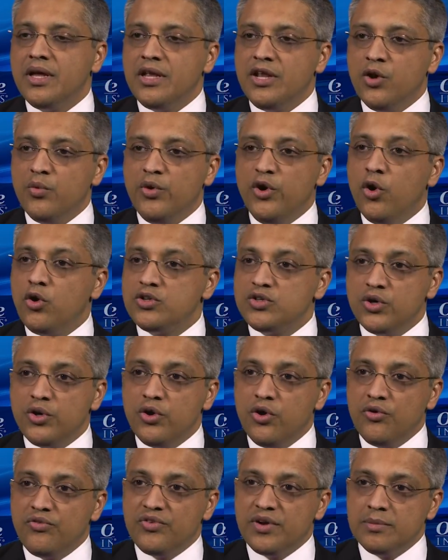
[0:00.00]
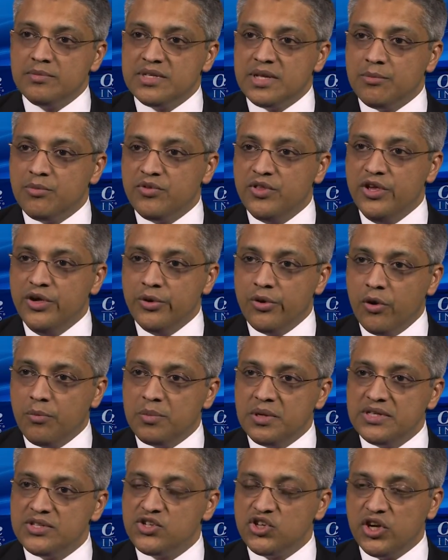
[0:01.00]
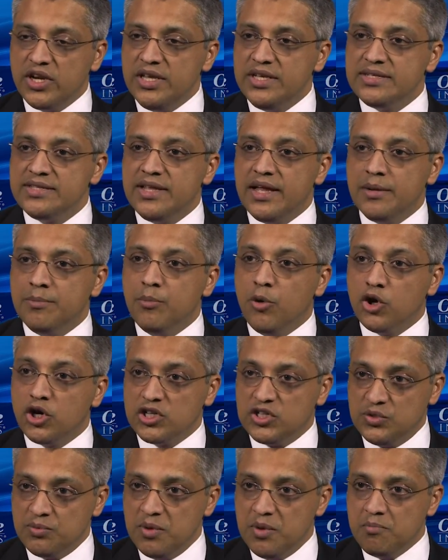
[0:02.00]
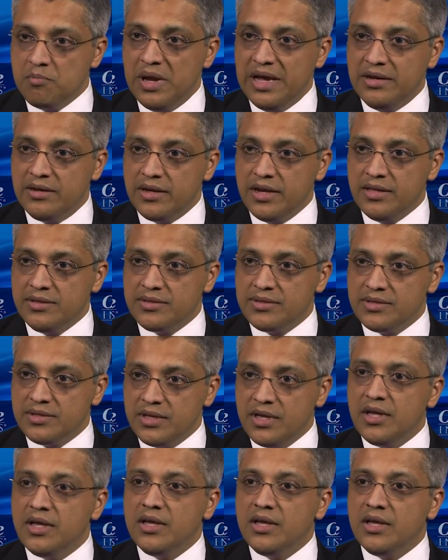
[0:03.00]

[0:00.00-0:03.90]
Now, we also know from some of the European studies that bortezomib maintenance